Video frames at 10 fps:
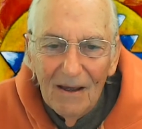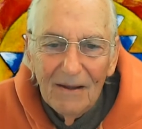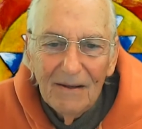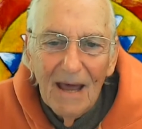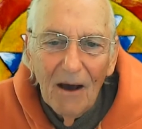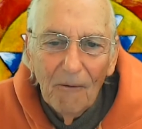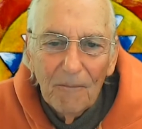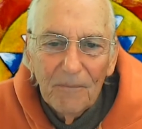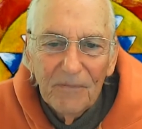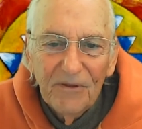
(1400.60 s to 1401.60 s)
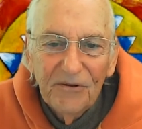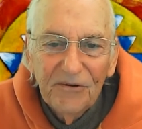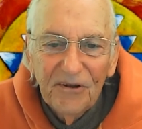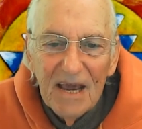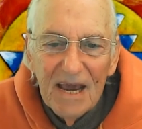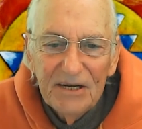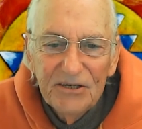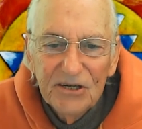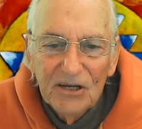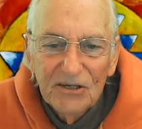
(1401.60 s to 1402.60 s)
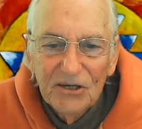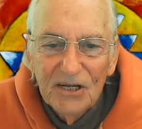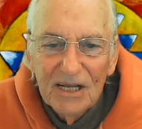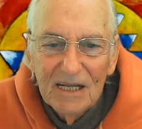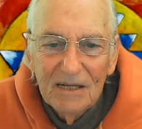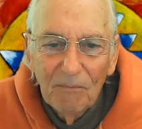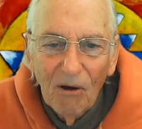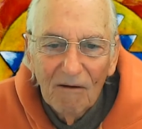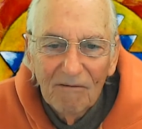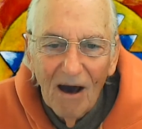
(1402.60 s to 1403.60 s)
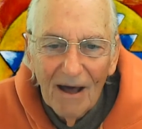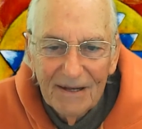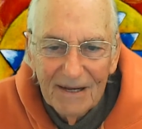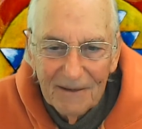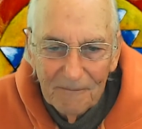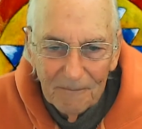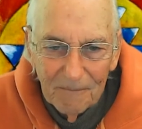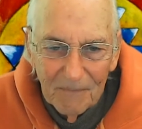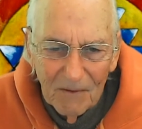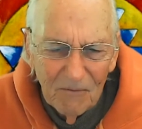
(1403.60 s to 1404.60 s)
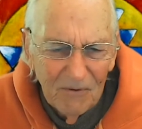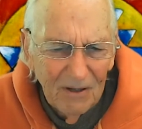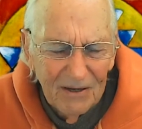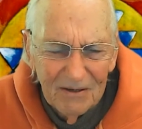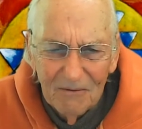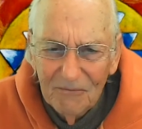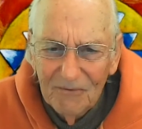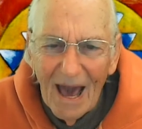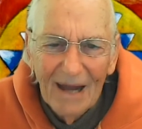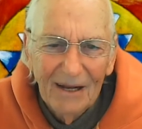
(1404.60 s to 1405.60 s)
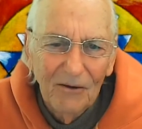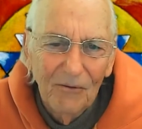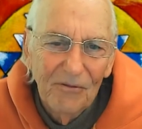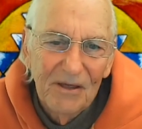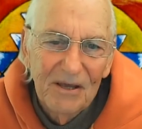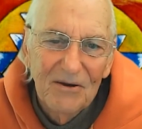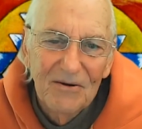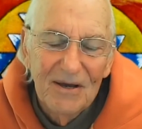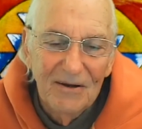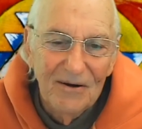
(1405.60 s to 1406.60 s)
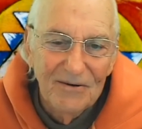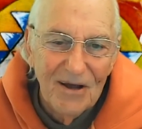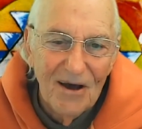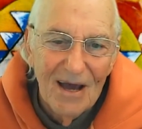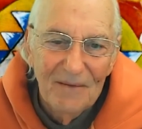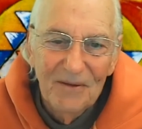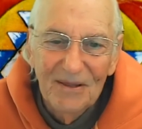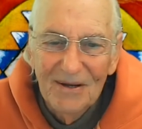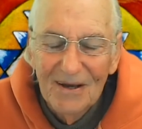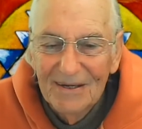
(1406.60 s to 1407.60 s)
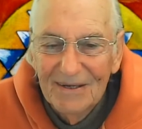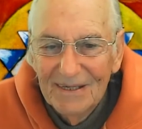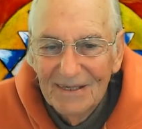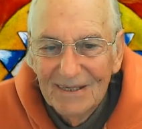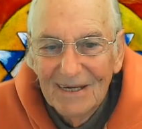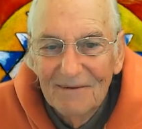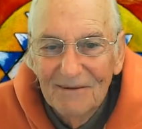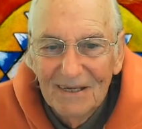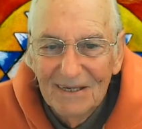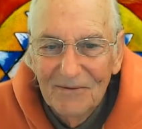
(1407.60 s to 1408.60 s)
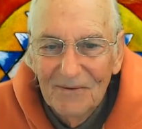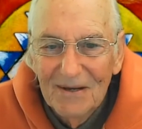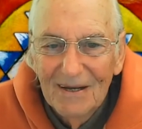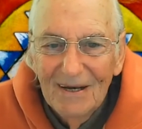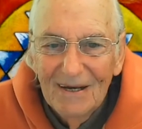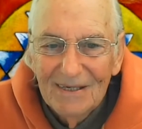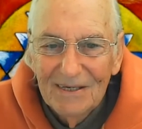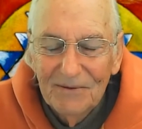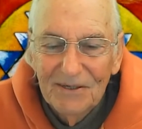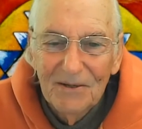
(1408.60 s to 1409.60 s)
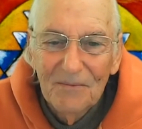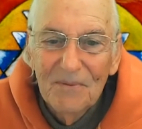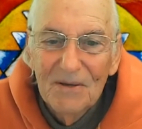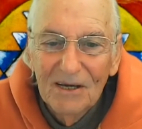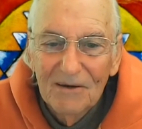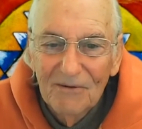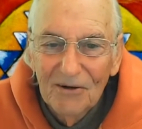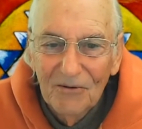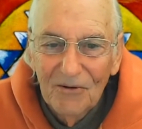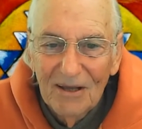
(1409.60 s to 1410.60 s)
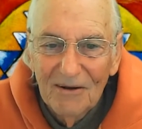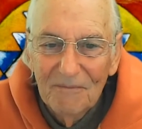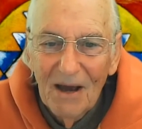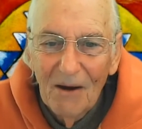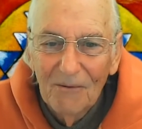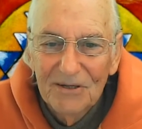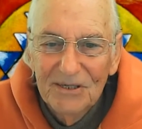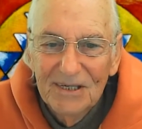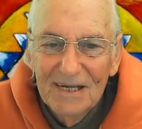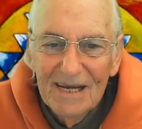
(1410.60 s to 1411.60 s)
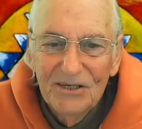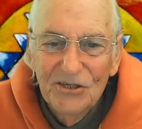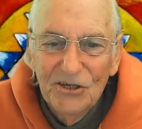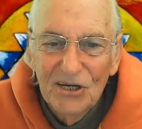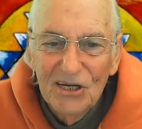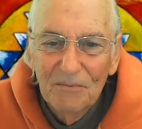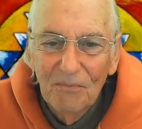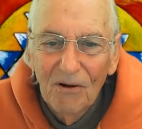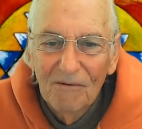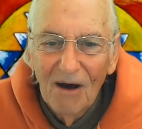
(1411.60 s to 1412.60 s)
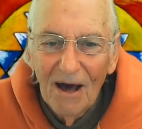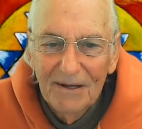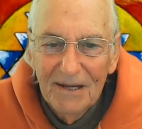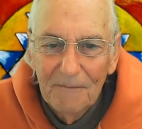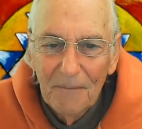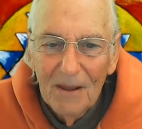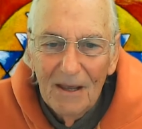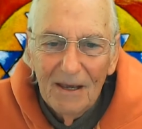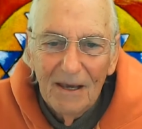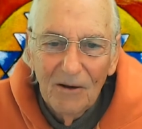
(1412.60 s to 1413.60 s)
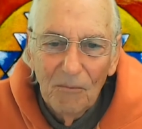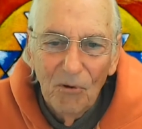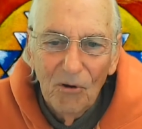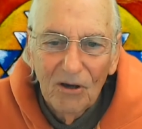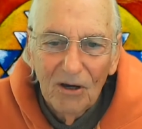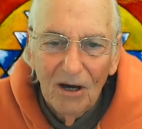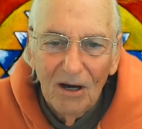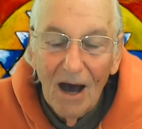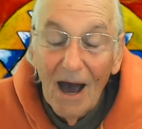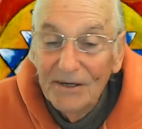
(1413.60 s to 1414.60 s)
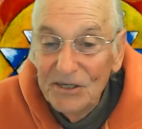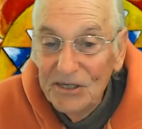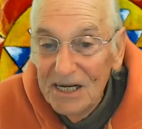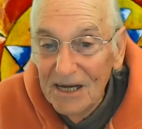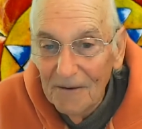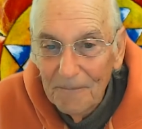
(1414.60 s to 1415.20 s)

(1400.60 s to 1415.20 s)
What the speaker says: Now, the sage Janine Parvati, really a radical thinker in her time in the 1970s when she was in the peak of her creative power, the sage Janine Parvati, in a book, Hygeia,